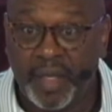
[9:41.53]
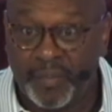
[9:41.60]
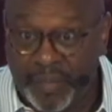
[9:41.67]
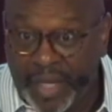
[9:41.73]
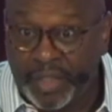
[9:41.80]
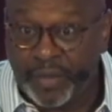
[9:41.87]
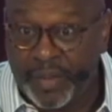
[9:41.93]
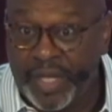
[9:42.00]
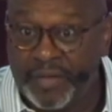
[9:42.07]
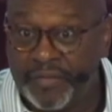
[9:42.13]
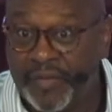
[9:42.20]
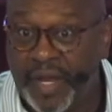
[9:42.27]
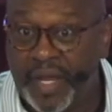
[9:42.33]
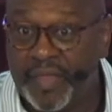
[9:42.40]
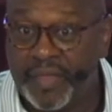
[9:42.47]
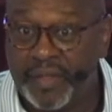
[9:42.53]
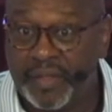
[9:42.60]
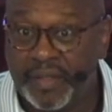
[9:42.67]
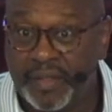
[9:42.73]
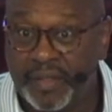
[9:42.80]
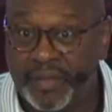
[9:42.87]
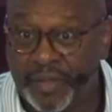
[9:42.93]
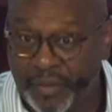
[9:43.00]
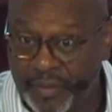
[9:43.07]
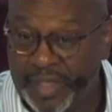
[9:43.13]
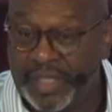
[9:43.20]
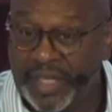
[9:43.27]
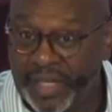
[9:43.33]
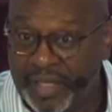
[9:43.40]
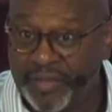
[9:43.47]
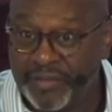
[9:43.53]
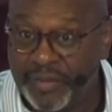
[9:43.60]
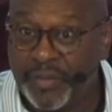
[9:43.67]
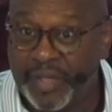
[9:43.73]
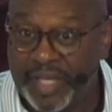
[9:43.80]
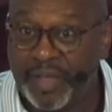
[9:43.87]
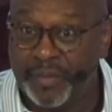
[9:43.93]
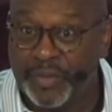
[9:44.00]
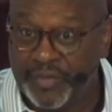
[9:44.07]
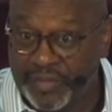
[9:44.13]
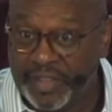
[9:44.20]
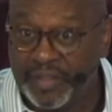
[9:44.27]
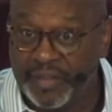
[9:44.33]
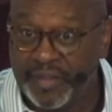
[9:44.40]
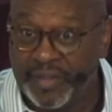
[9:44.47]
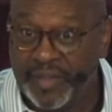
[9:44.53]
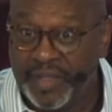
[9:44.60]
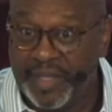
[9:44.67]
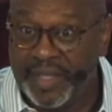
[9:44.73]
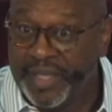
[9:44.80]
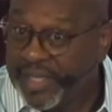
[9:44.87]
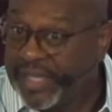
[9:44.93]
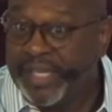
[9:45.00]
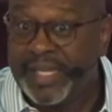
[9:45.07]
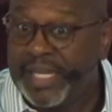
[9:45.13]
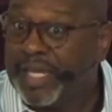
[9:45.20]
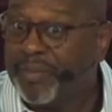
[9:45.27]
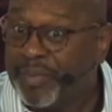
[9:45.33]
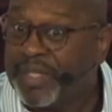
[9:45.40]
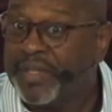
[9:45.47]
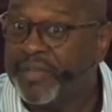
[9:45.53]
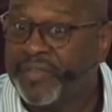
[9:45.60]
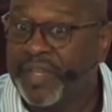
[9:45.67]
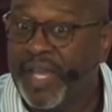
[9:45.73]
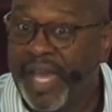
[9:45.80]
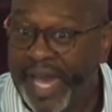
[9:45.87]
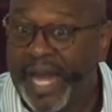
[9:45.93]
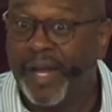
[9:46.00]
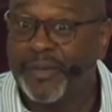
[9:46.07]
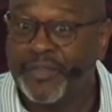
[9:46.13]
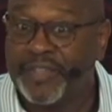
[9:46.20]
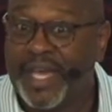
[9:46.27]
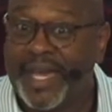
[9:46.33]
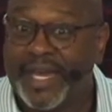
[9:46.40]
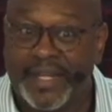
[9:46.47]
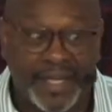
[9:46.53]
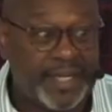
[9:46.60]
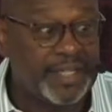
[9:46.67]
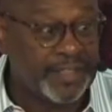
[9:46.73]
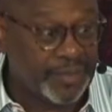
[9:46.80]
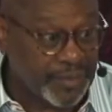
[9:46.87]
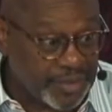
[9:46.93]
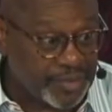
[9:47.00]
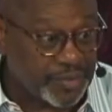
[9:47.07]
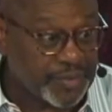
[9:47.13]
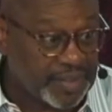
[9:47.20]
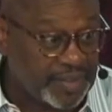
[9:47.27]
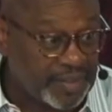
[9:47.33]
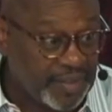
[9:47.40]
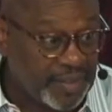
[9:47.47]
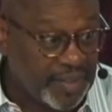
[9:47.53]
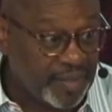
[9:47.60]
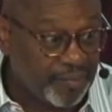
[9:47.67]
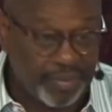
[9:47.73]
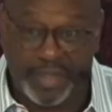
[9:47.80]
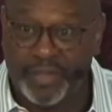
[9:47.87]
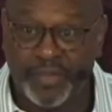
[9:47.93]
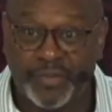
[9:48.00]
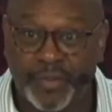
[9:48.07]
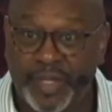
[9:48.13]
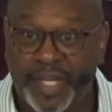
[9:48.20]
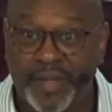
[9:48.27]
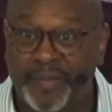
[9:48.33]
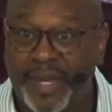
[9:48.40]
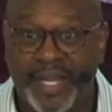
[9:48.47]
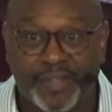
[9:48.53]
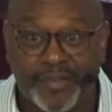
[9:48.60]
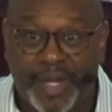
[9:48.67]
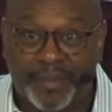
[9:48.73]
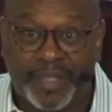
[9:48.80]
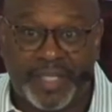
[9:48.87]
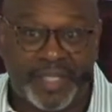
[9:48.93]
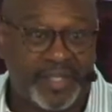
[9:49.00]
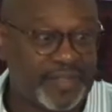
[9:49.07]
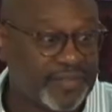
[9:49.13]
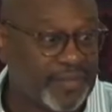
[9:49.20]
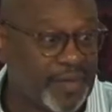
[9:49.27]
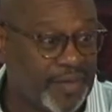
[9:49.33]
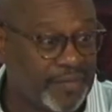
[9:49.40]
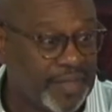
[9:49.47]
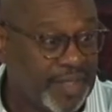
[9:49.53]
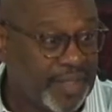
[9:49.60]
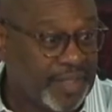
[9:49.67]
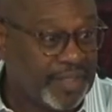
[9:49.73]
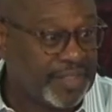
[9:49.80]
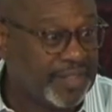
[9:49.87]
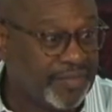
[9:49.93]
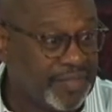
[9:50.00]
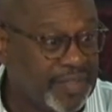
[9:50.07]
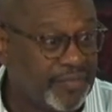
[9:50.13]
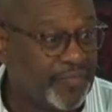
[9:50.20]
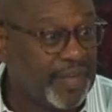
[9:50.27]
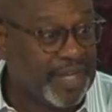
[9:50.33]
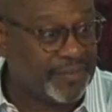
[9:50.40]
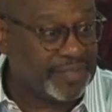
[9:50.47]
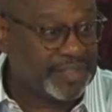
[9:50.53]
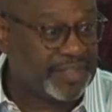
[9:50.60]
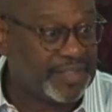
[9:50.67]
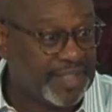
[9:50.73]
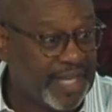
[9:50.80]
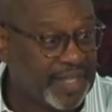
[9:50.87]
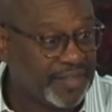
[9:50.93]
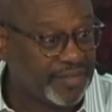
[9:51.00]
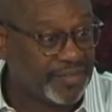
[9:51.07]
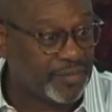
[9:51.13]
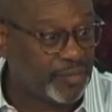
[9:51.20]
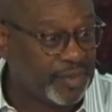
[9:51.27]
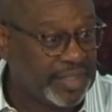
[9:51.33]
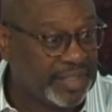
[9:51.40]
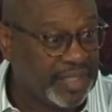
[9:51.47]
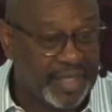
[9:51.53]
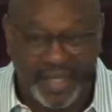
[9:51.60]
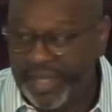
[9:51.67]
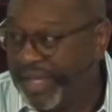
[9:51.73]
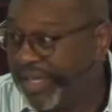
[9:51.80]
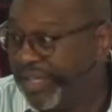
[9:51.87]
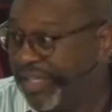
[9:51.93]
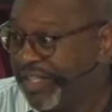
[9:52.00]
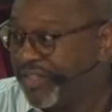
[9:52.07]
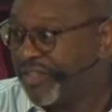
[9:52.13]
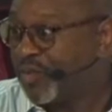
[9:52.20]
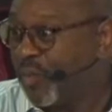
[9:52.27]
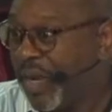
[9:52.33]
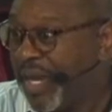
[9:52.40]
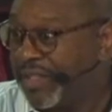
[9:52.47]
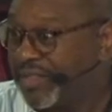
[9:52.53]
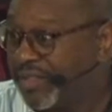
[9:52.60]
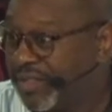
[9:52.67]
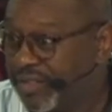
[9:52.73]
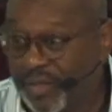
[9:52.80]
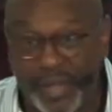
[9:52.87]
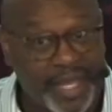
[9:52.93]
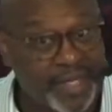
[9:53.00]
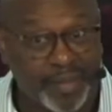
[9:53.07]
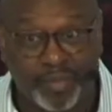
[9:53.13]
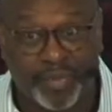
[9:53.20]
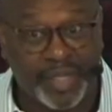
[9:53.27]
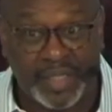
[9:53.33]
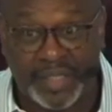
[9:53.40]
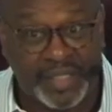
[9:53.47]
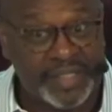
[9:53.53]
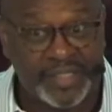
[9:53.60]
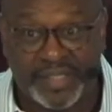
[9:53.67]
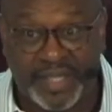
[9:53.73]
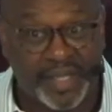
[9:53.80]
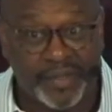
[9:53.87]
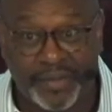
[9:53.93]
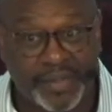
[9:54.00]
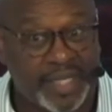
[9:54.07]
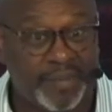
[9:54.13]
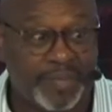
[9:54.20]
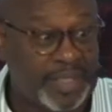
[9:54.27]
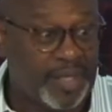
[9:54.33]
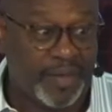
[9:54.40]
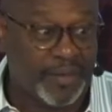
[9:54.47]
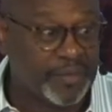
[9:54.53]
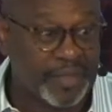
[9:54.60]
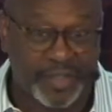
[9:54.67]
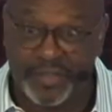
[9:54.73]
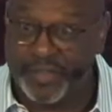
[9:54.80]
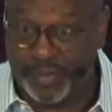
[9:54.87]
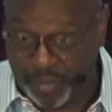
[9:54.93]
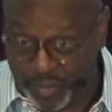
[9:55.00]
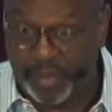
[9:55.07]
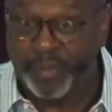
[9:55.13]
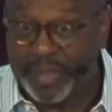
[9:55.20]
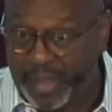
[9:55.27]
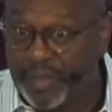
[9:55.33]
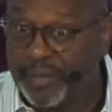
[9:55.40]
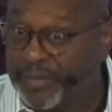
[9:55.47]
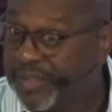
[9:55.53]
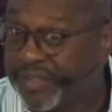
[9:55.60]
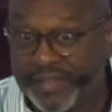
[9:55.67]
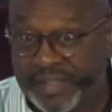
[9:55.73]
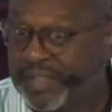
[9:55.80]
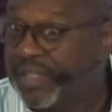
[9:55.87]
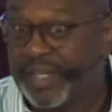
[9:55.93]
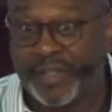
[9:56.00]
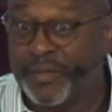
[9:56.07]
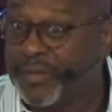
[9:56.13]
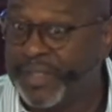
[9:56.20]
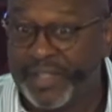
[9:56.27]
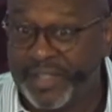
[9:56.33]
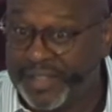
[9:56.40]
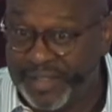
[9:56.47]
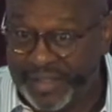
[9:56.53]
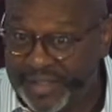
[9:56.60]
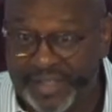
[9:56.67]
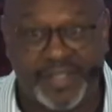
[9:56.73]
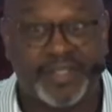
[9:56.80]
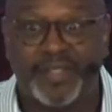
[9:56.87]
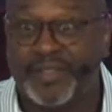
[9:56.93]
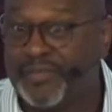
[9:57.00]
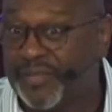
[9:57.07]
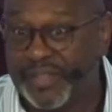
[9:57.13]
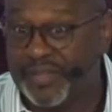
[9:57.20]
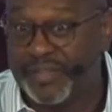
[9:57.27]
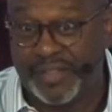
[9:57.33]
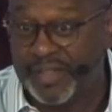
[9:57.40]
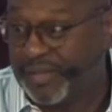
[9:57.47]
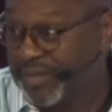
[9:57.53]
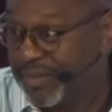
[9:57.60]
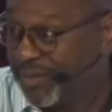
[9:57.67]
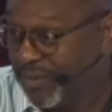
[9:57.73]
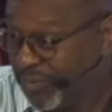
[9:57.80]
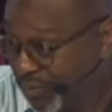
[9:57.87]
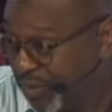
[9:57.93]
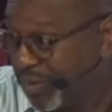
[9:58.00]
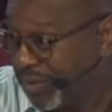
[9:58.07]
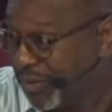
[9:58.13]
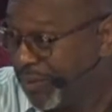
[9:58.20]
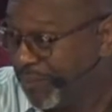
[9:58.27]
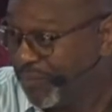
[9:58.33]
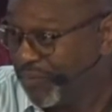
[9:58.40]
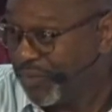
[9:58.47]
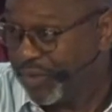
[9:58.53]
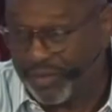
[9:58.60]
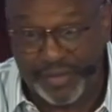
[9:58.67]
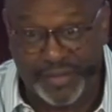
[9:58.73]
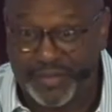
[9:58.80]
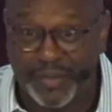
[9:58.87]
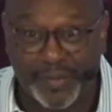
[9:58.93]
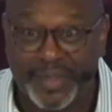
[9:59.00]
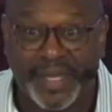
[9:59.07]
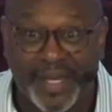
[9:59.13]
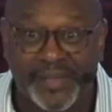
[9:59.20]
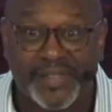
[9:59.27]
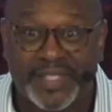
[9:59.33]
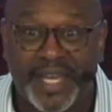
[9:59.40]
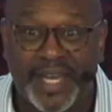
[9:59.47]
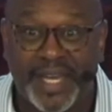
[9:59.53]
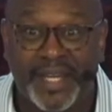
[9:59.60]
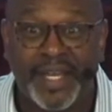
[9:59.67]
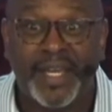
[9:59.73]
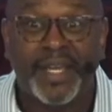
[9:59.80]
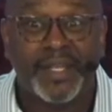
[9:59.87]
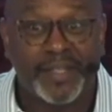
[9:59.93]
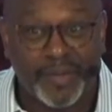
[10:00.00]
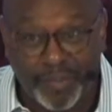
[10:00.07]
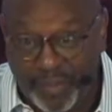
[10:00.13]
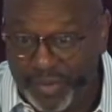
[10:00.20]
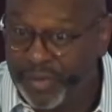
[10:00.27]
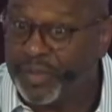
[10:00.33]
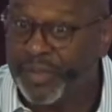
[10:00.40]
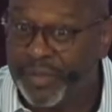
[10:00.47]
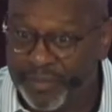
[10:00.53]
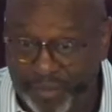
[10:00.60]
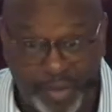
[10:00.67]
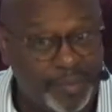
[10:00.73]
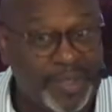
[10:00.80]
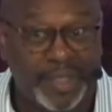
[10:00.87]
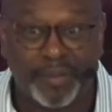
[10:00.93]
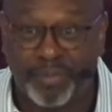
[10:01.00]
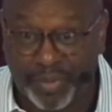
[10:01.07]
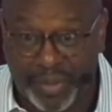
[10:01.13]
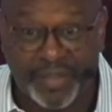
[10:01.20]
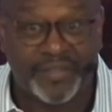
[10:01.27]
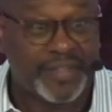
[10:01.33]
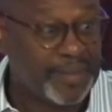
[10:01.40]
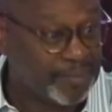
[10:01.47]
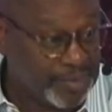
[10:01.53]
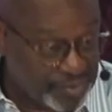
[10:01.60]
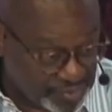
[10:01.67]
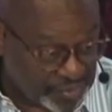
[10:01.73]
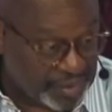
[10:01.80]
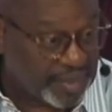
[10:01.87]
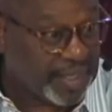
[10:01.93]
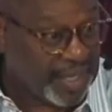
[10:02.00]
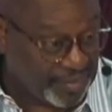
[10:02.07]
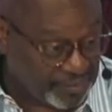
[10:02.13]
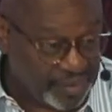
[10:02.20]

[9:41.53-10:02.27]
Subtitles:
My grandfather, the great Alonzo Campbell Sr., he kept us outside under a tree. Parents would come by, drop the kids off, give him $5 or $10 a week, and he just watches. You had to bring a lunch now. You can't be hungry, because you would be hungry, because he's not going in the kitchen to fix nothing for you. You're just gonna be outside. You better bring something to drink.